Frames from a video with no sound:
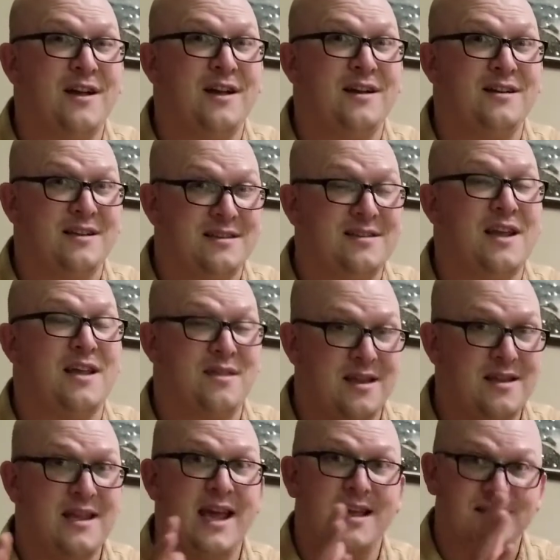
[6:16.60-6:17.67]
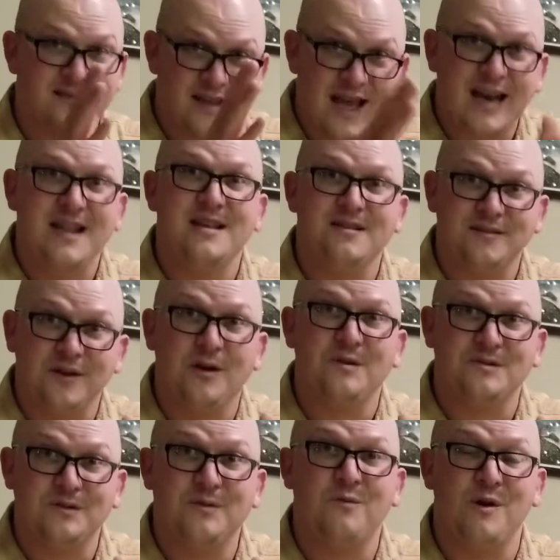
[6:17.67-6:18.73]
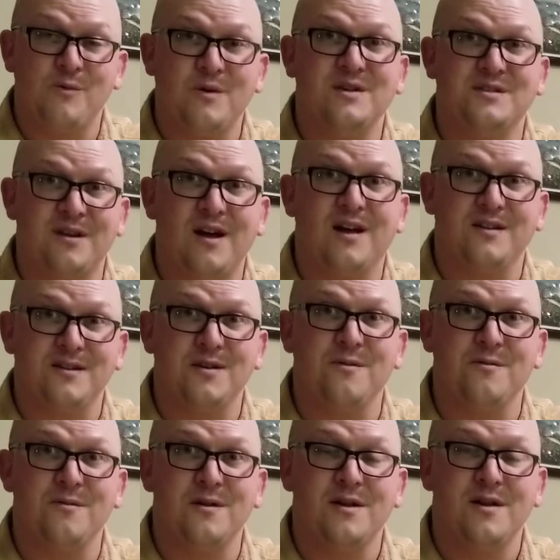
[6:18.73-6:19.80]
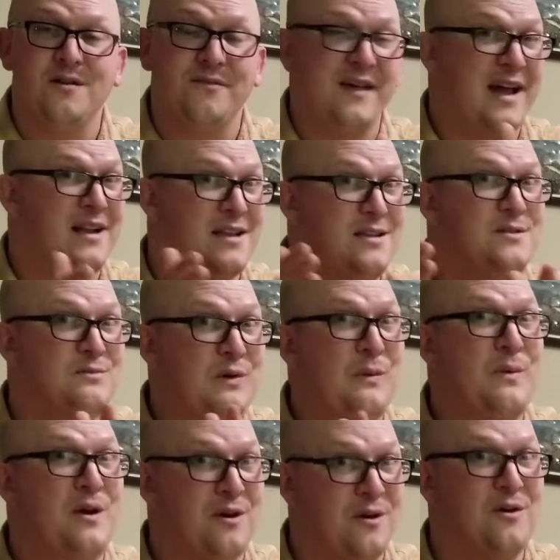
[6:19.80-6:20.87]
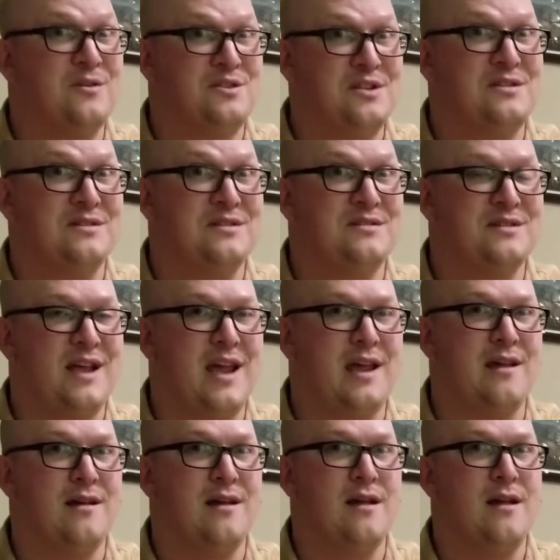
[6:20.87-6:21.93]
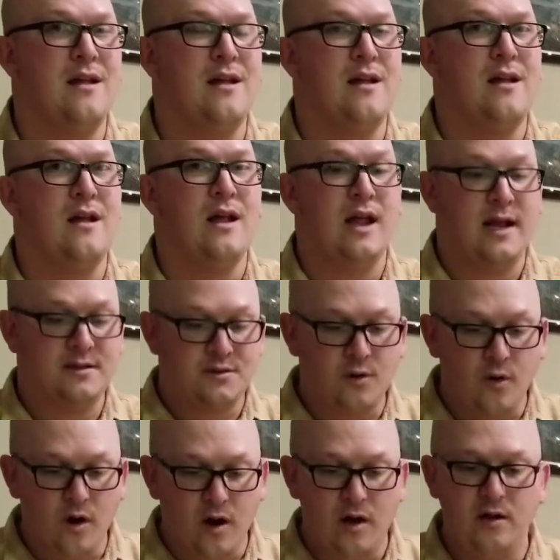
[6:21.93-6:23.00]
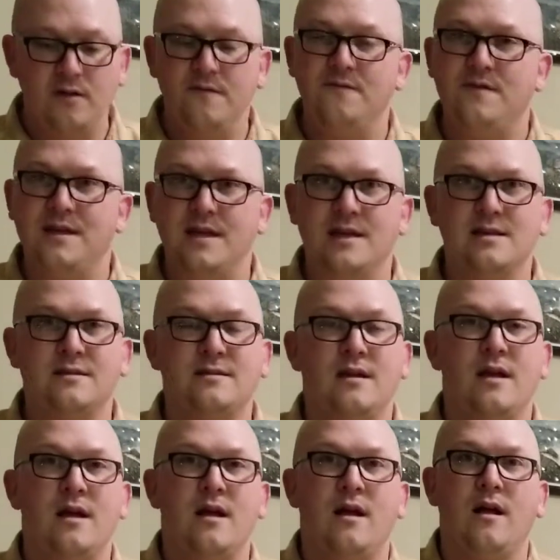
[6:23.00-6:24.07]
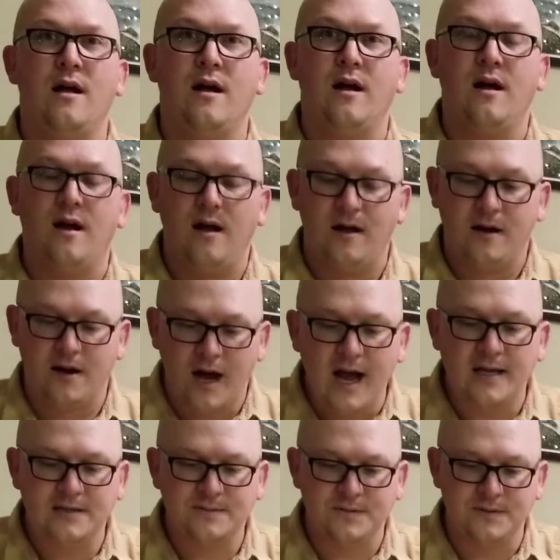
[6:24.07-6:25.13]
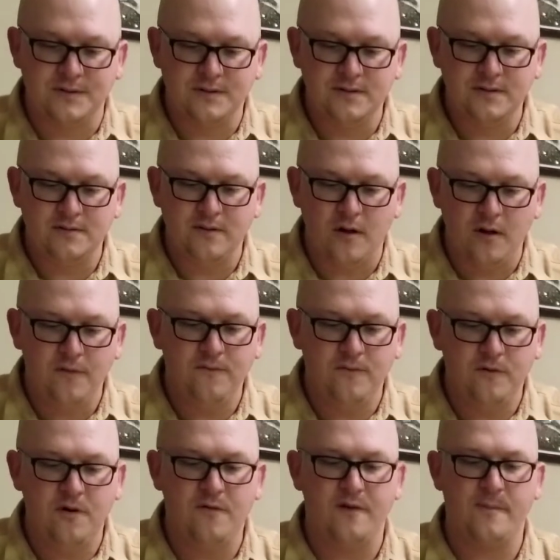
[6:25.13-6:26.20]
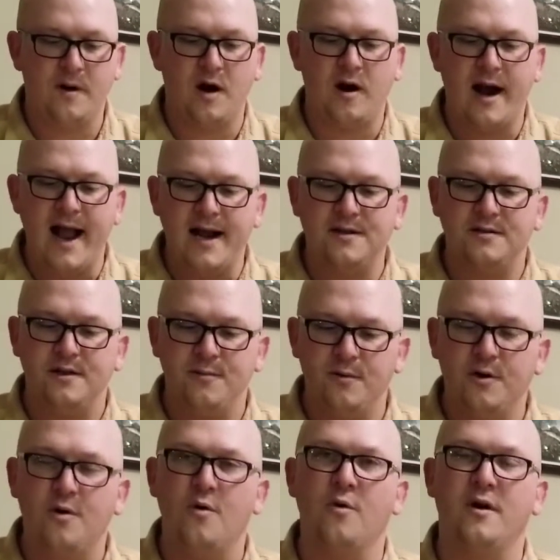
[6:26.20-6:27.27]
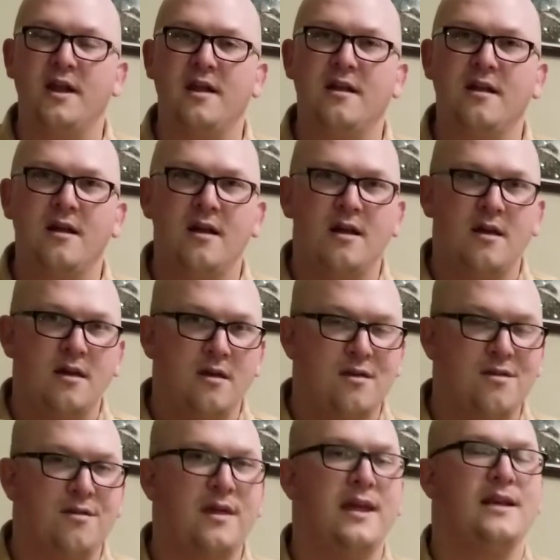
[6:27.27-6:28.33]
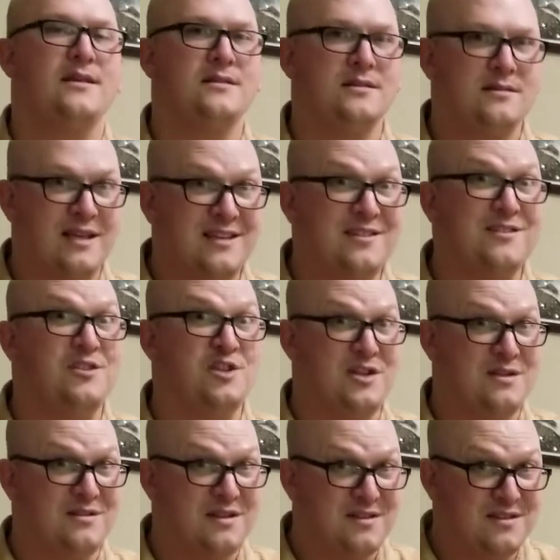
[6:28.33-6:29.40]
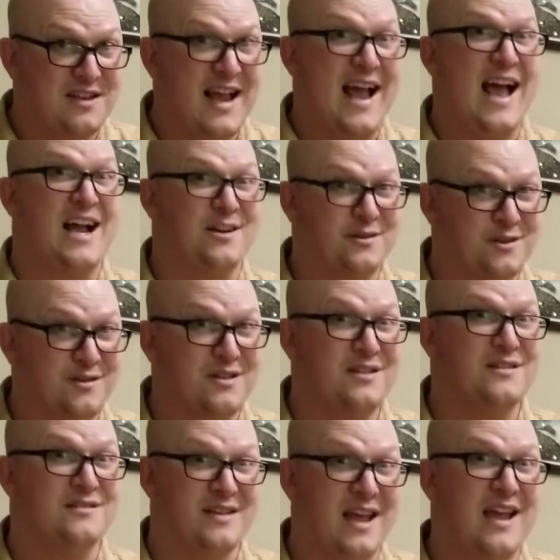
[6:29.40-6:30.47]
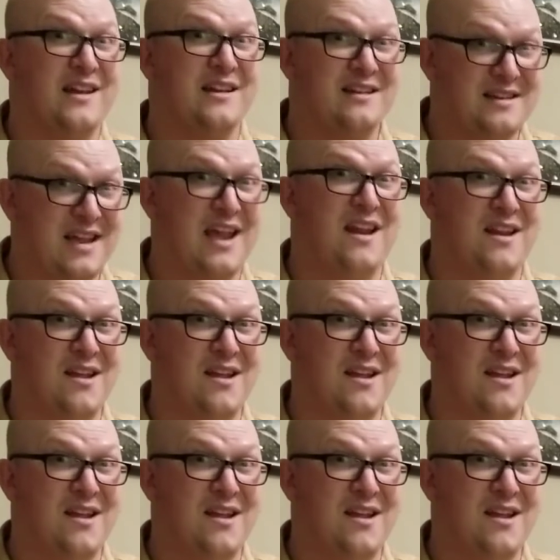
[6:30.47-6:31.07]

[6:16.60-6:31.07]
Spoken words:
to say that, yes, that is also what we saw too. That is what we heard Jesus say. And so all of these Gospels, all 4 of them, are actually recording things that Jesus actually said and did.